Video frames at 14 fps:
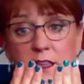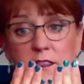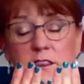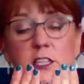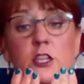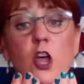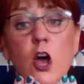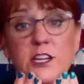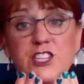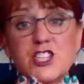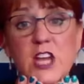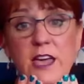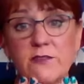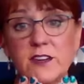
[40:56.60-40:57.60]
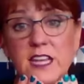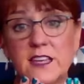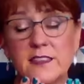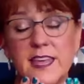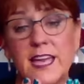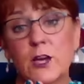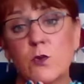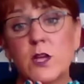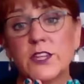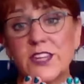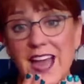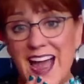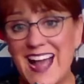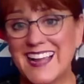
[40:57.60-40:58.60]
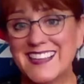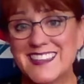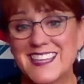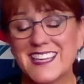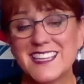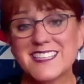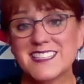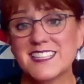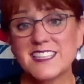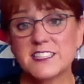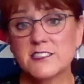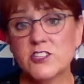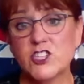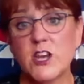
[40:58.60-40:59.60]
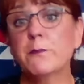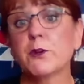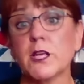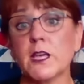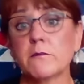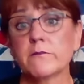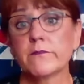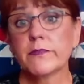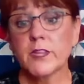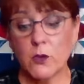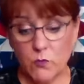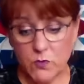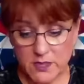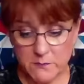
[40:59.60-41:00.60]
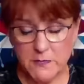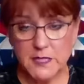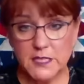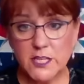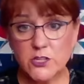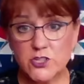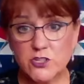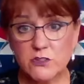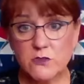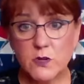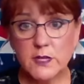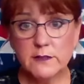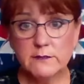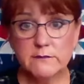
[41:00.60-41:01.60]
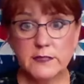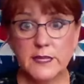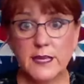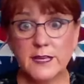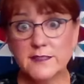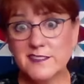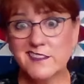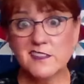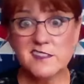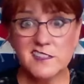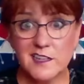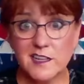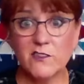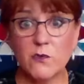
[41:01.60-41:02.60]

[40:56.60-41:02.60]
the longevity of that quilt, I think, is in jeopardy. With a miniature quilt, yeah, it's going to sit on the